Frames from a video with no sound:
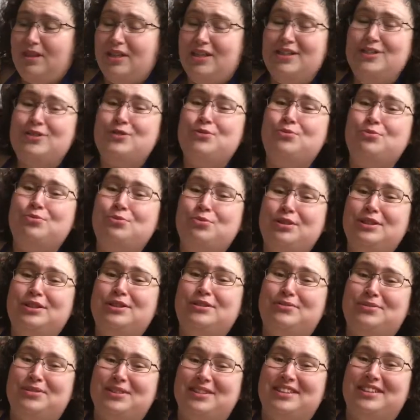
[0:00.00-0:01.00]
It's really,
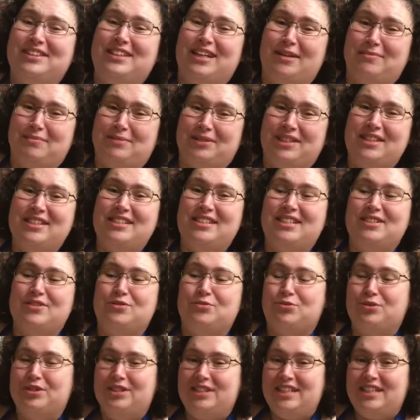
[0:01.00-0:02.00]
really yummy. This is
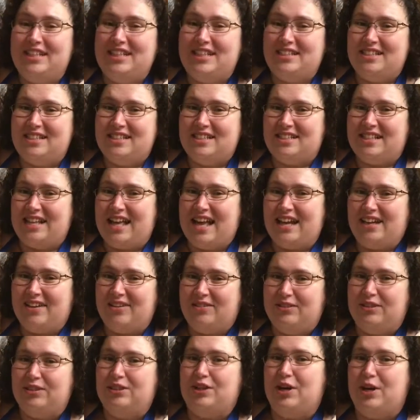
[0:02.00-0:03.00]
really easy snack
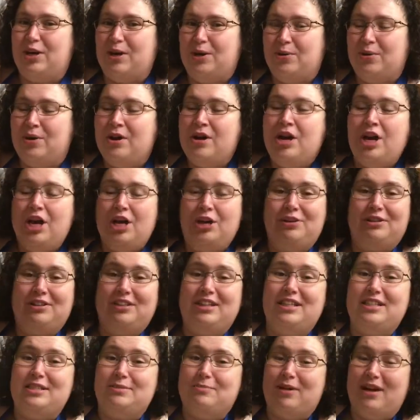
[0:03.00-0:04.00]
on the go. You can
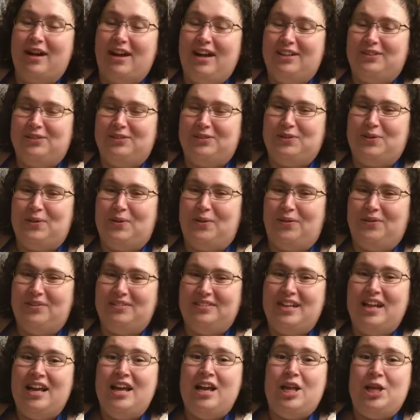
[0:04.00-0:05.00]
eat them hot or
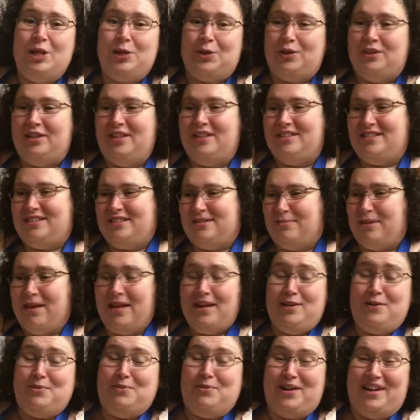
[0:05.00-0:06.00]
cold. You can eat them
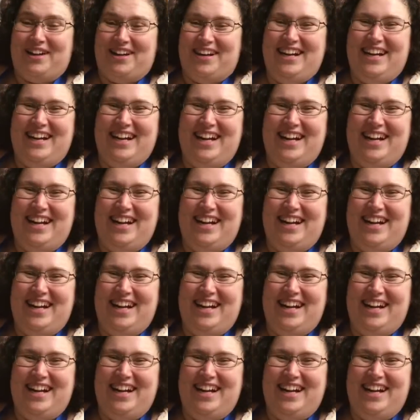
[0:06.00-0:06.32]
anywhere.